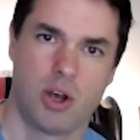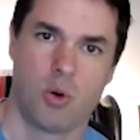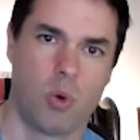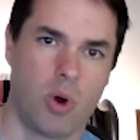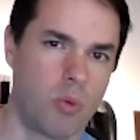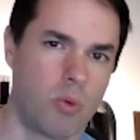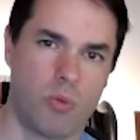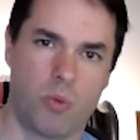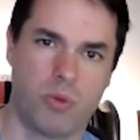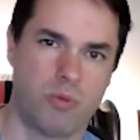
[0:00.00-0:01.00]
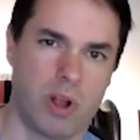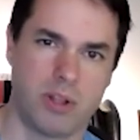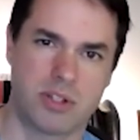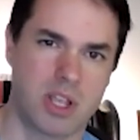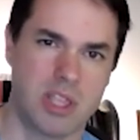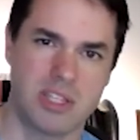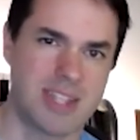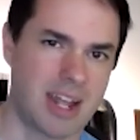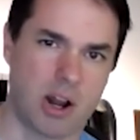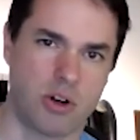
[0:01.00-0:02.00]
What, does anything
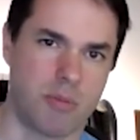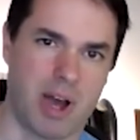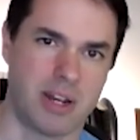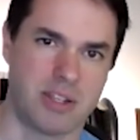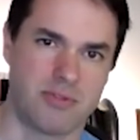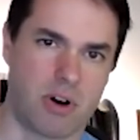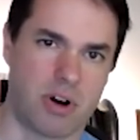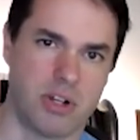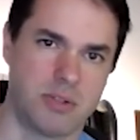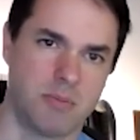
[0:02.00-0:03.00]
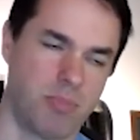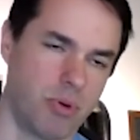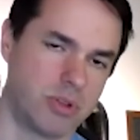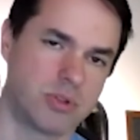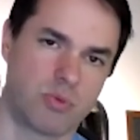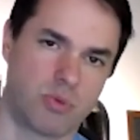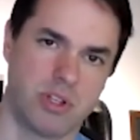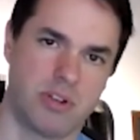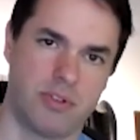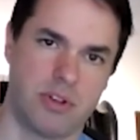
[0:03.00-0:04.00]
stand out in your mind as far as, boy, this was a
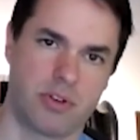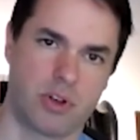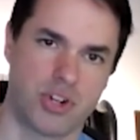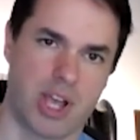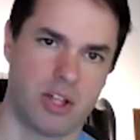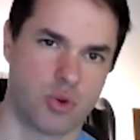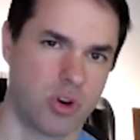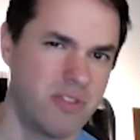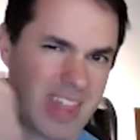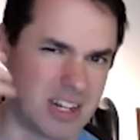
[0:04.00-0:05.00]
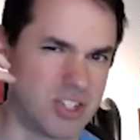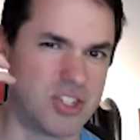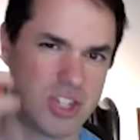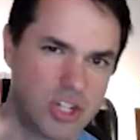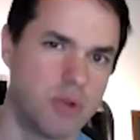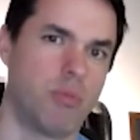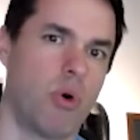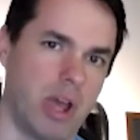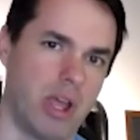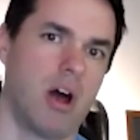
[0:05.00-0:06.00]
really diff- difficult challenge, or even that decision
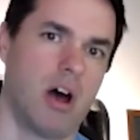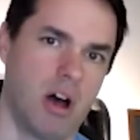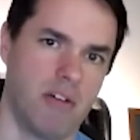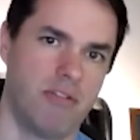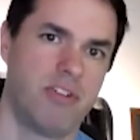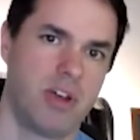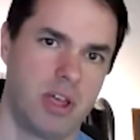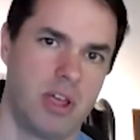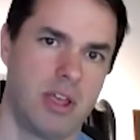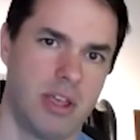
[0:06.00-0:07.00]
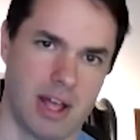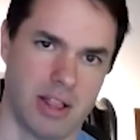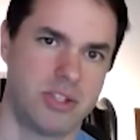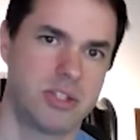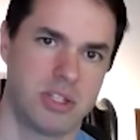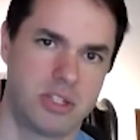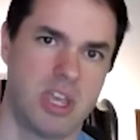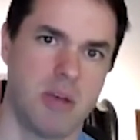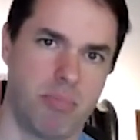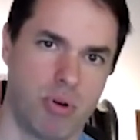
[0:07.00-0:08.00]
point of, yeah, let's let's
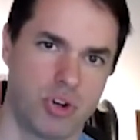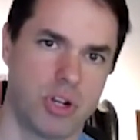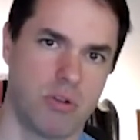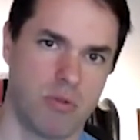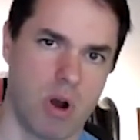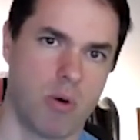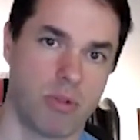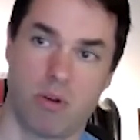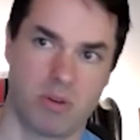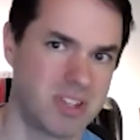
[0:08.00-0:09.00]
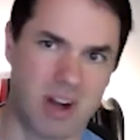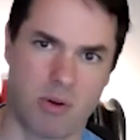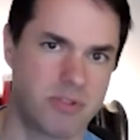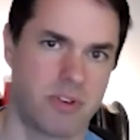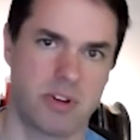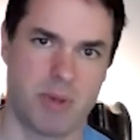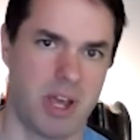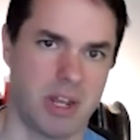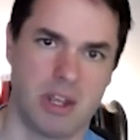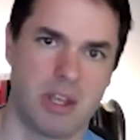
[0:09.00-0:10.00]
keep pushing growth, or is that always front of
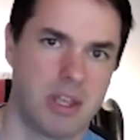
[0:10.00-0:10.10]
mind?